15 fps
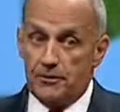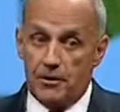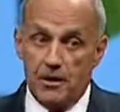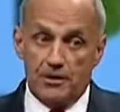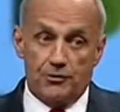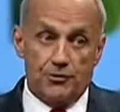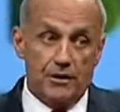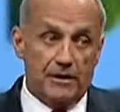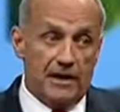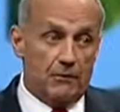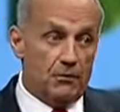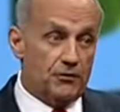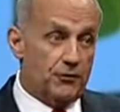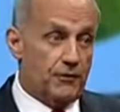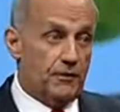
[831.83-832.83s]
country that
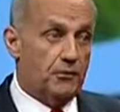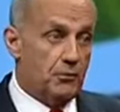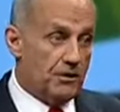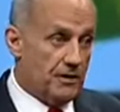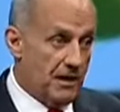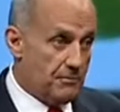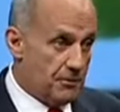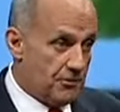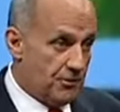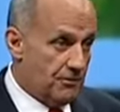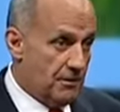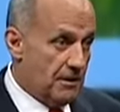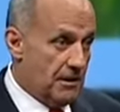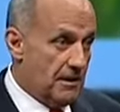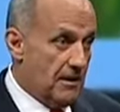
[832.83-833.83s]
was filled with
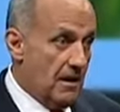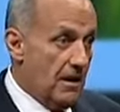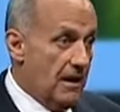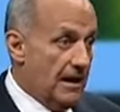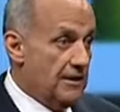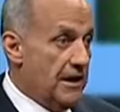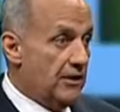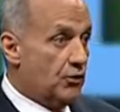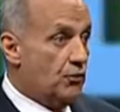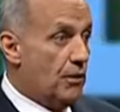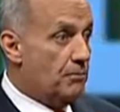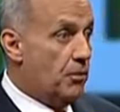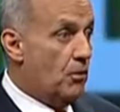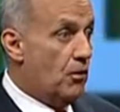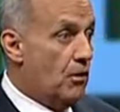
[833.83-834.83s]
opportunity. And yes,
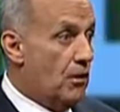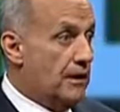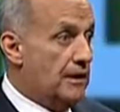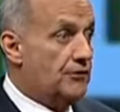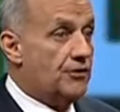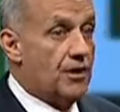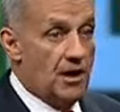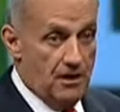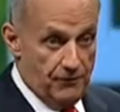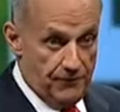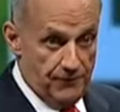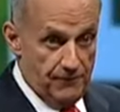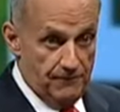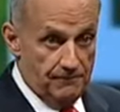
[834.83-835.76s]
we're poor and it's tough.